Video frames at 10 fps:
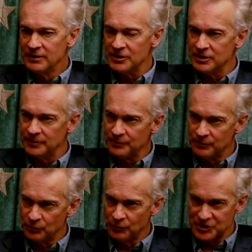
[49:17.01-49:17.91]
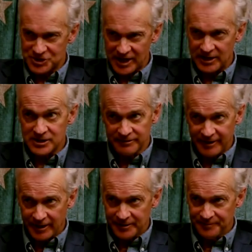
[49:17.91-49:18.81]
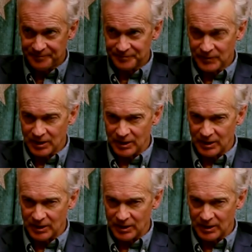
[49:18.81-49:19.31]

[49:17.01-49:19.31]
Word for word: the the second Intifada mm -hmm.